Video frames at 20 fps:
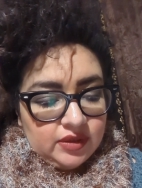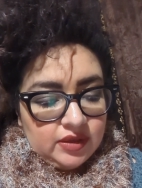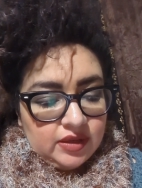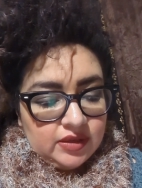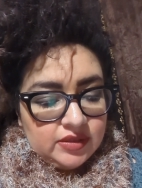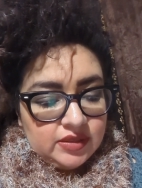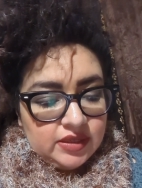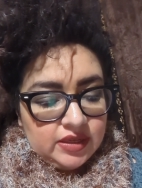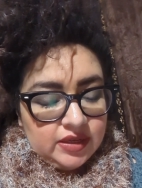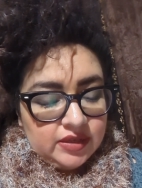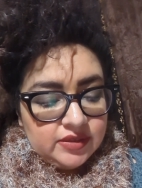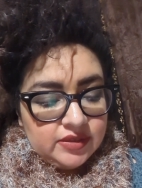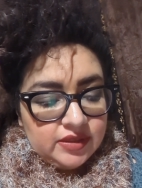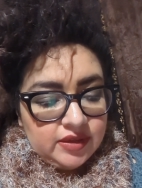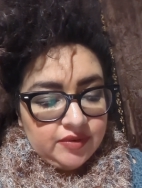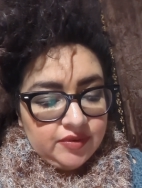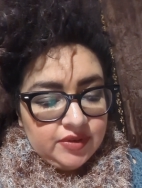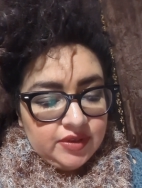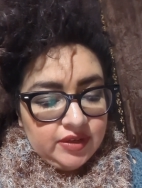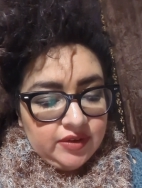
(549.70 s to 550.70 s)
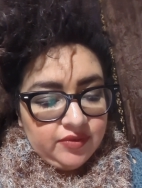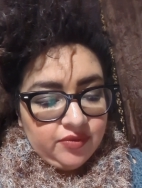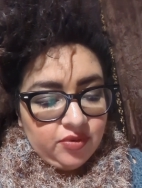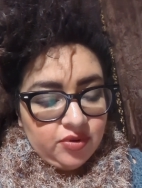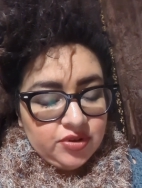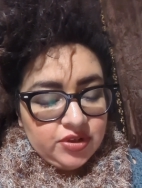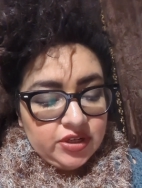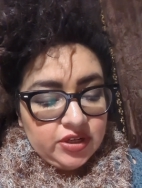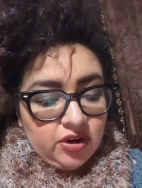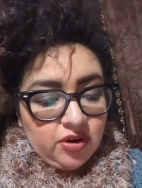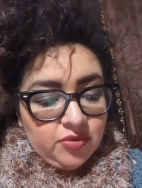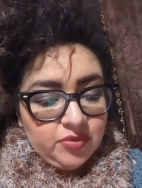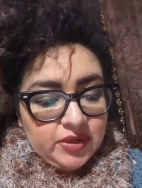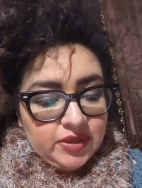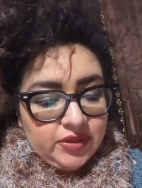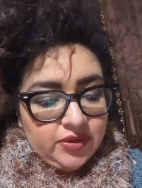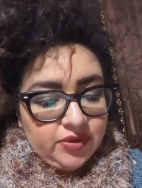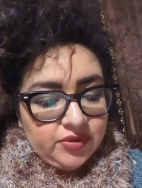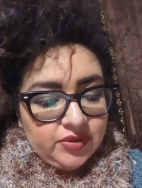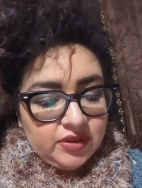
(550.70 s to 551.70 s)
Isaiah 17, 14. I'll
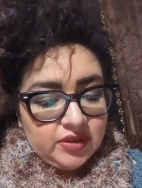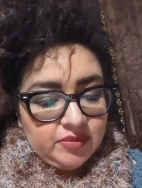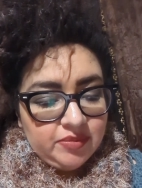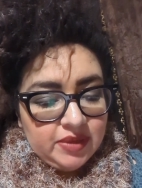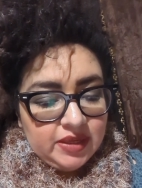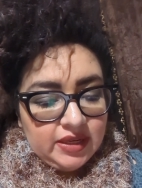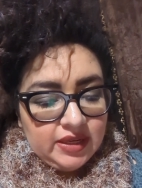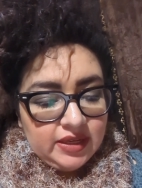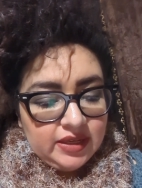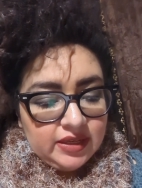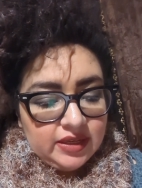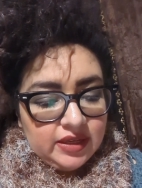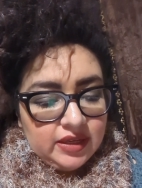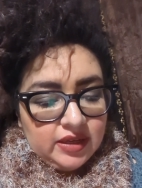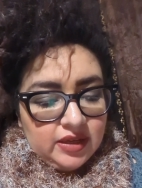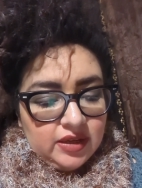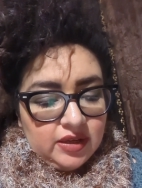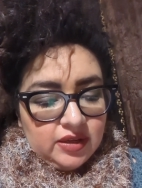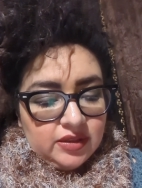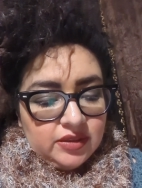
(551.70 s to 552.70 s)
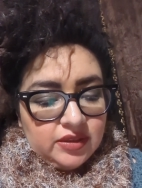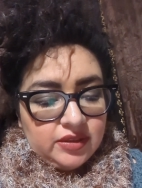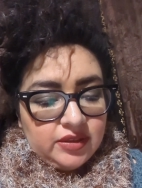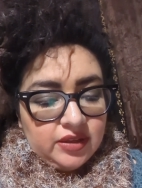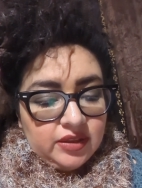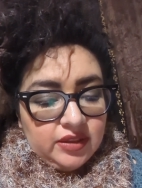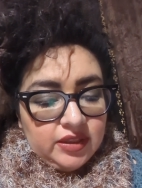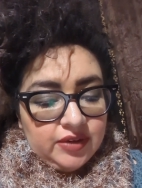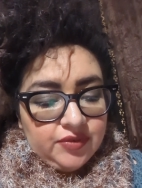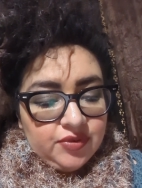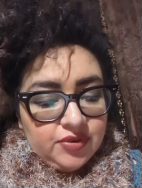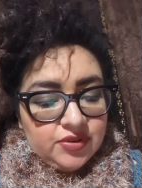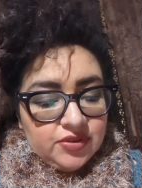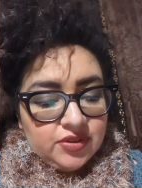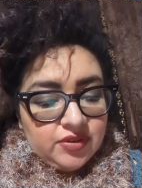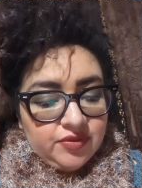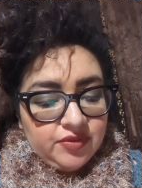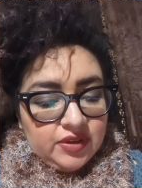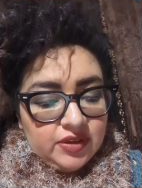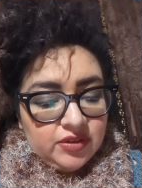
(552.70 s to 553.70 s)
read those in a minute. The deliverance
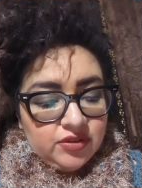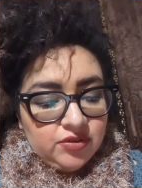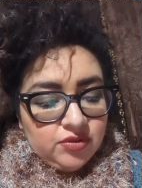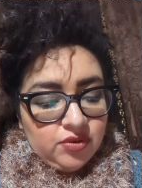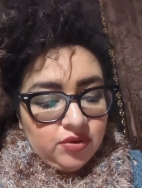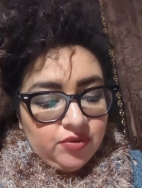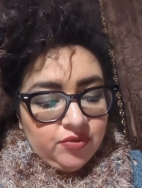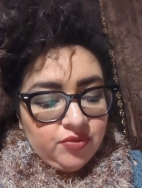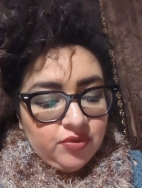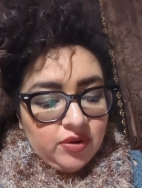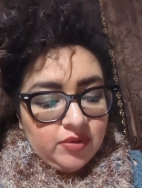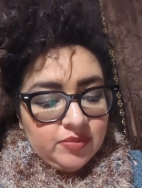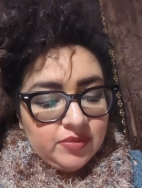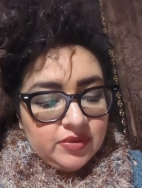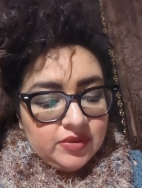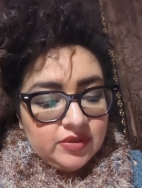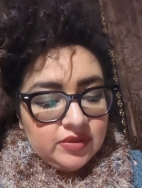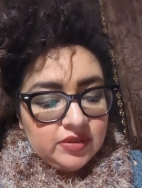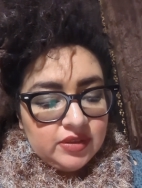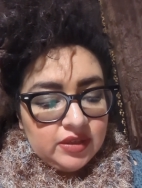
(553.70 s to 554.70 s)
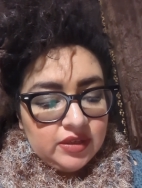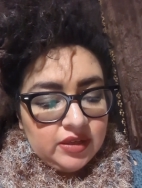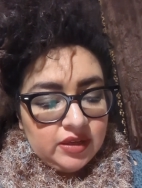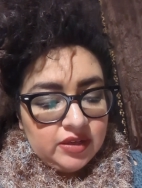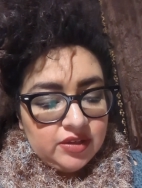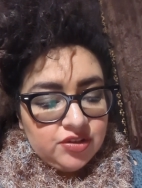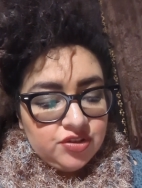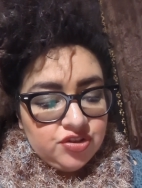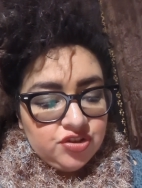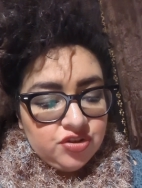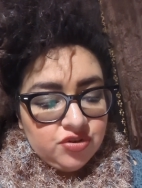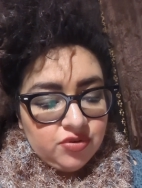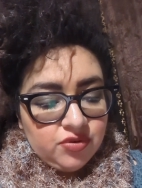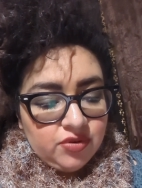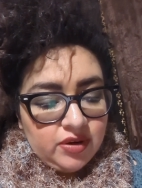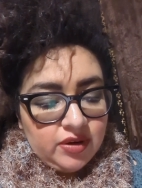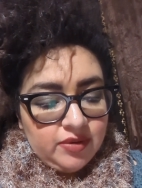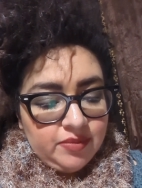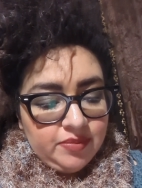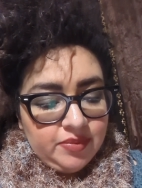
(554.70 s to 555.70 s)
of Israel from
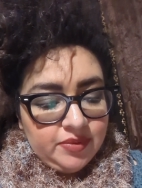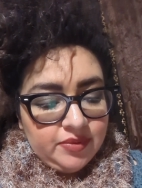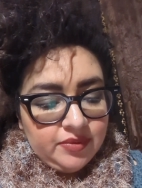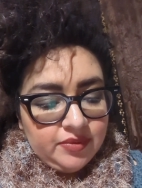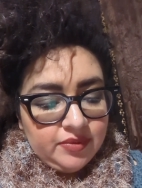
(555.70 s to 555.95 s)
Sennacherib.